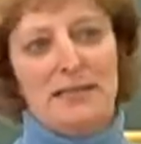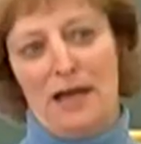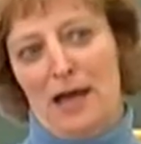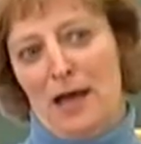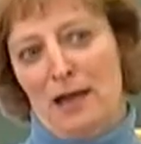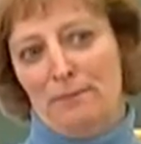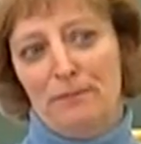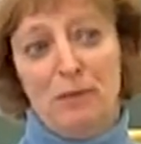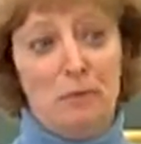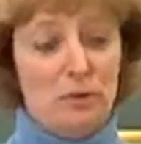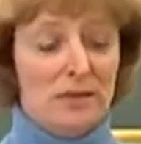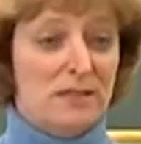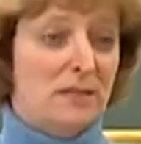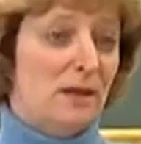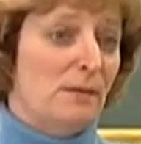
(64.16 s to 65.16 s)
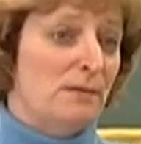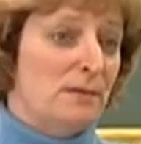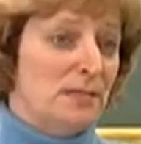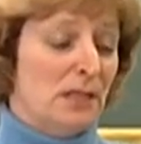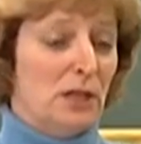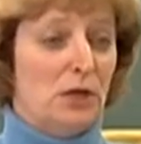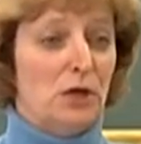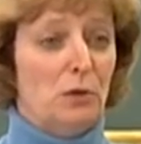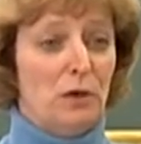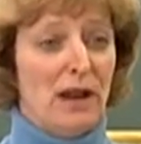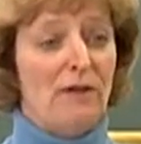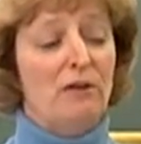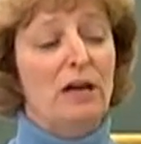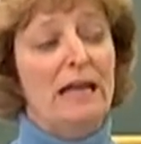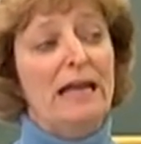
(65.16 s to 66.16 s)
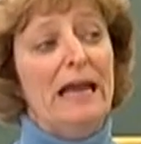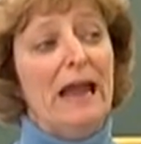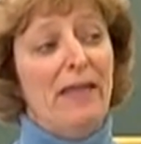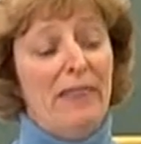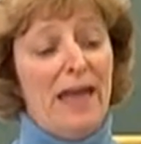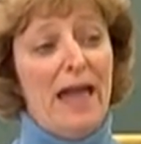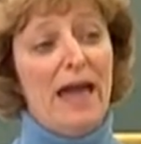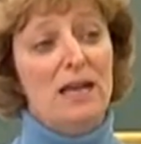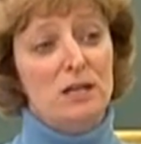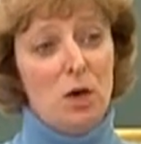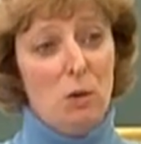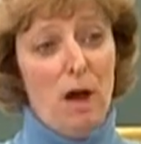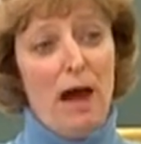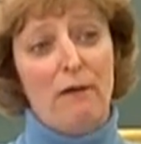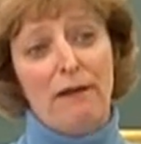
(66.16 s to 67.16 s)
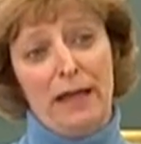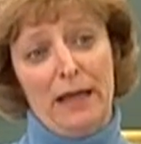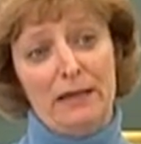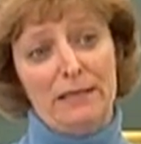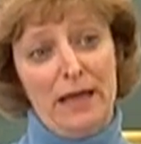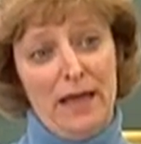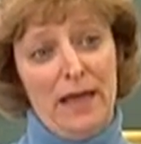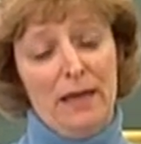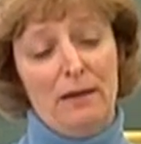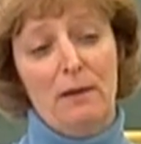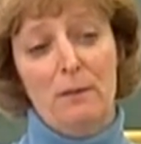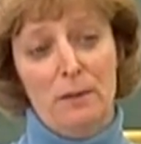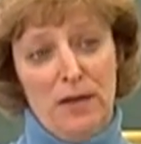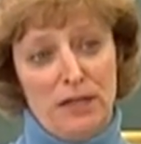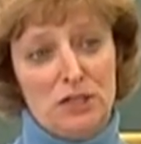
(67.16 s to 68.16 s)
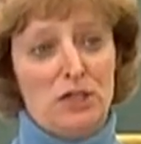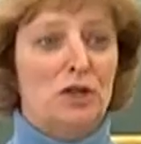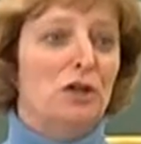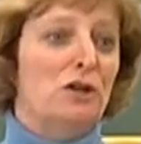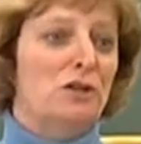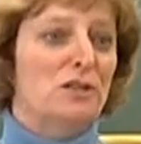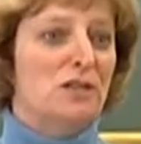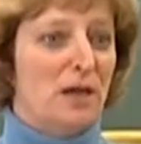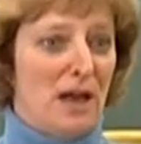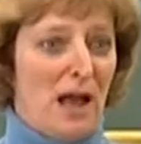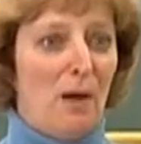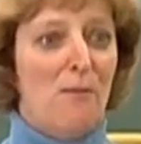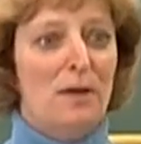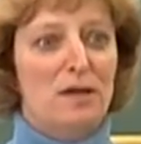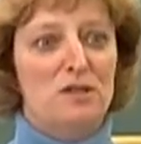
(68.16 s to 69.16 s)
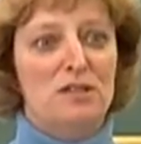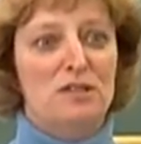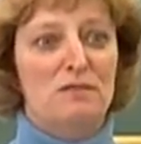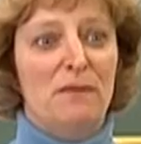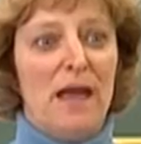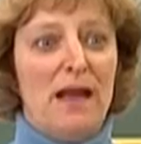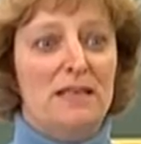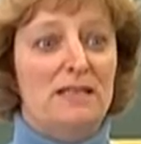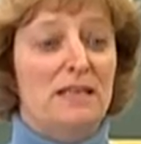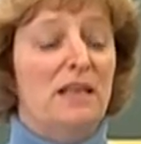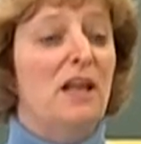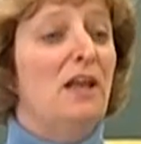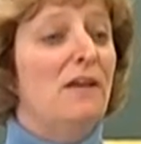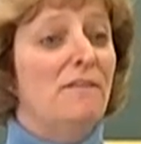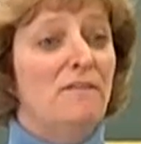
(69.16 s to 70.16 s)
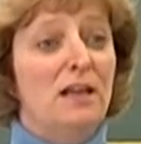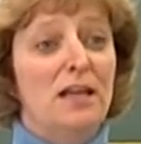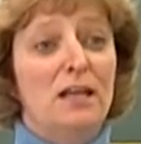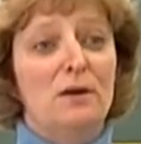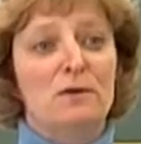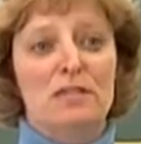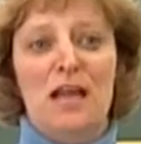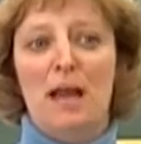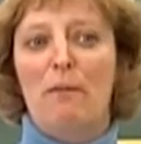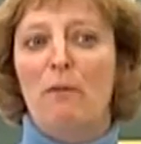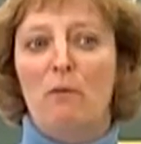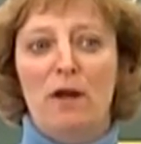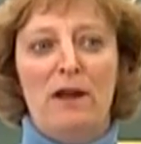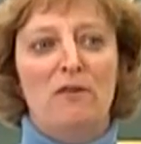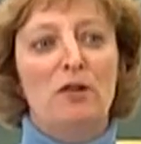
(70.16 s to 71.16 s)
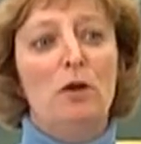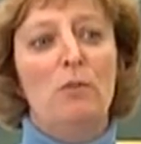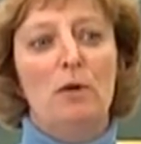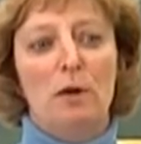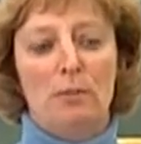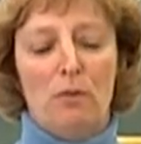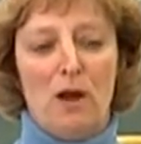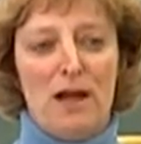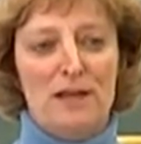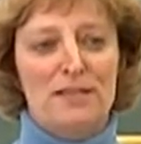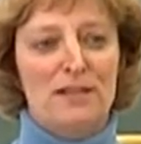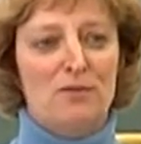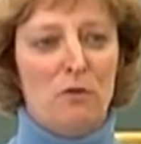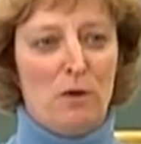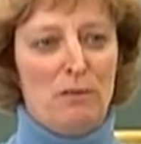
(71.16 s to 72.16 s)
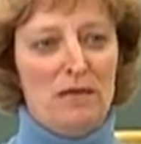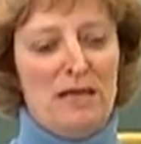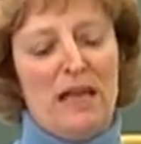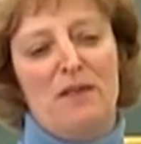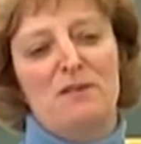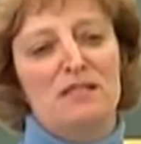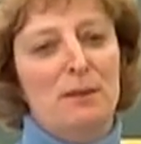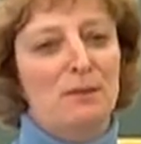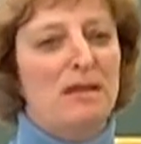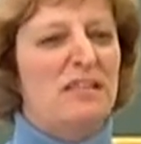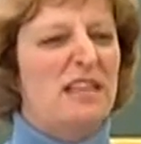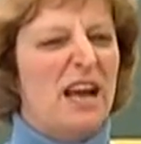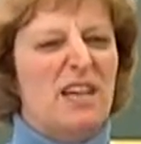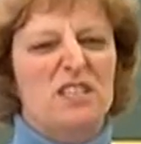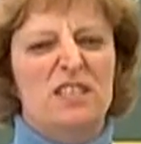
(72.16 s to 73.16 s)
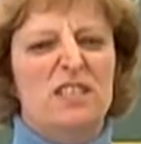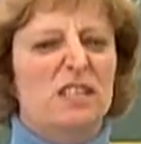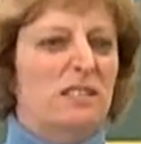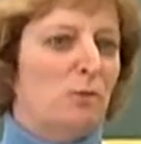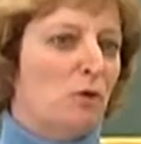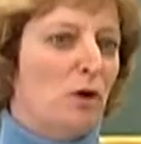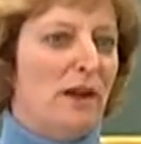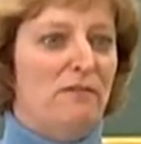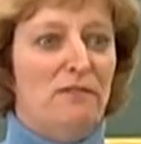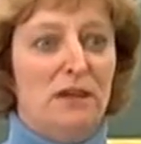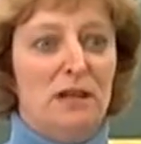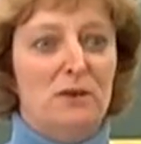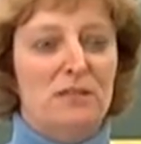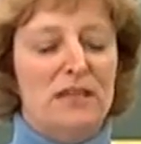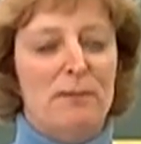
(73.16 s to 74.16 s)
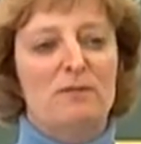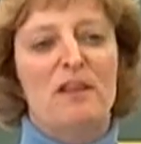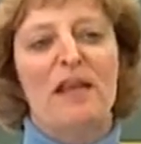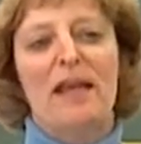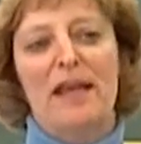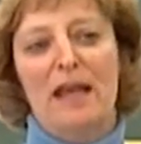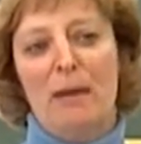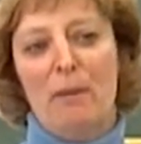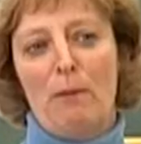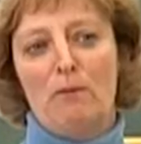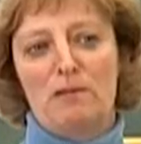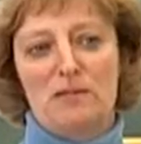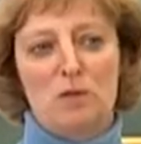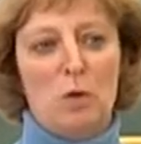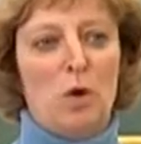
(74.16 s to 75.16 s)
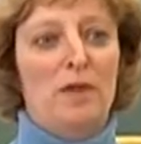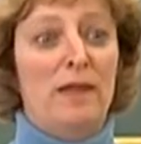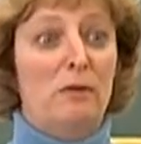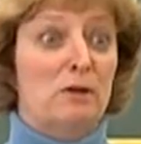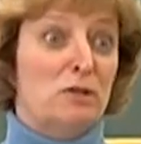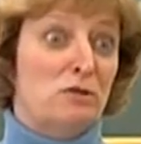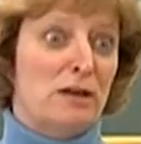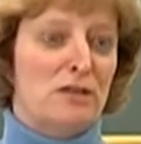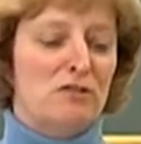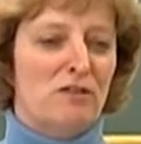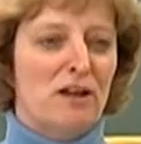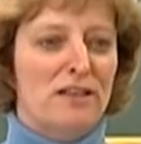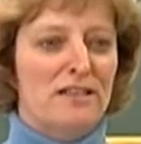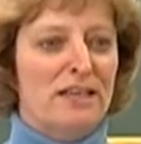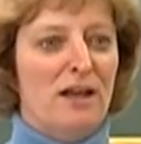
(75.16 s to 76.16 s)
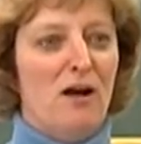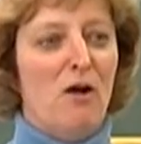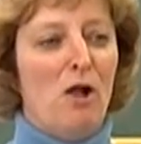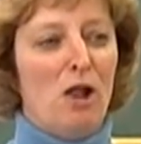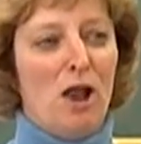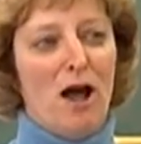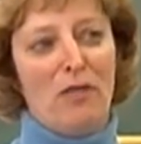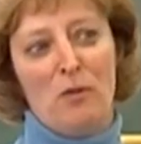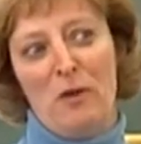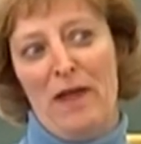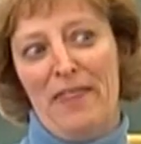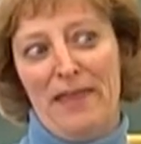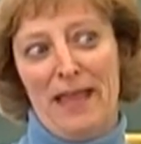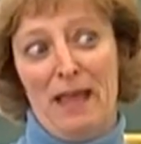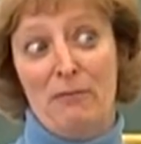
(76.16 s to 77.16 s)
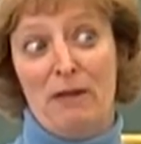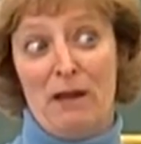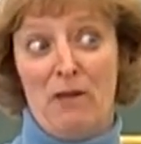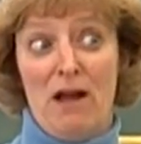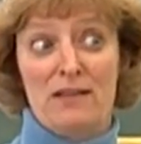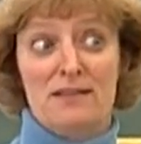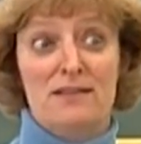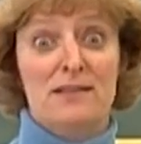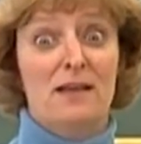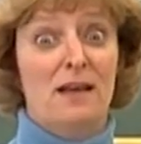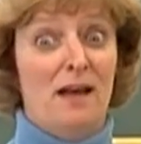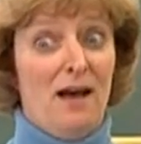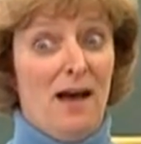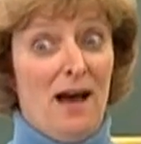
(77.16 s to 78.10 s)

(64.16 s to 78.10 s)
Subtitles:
octagon, prism, cylinder, whatever, and they had to go out and take pictures, cut out pictures of the magazine, videotape, whatever. You put a project for me together. Some kids actually did some great videotapes, came up with a story. They were treasure hunting. Oh, along the way they came across this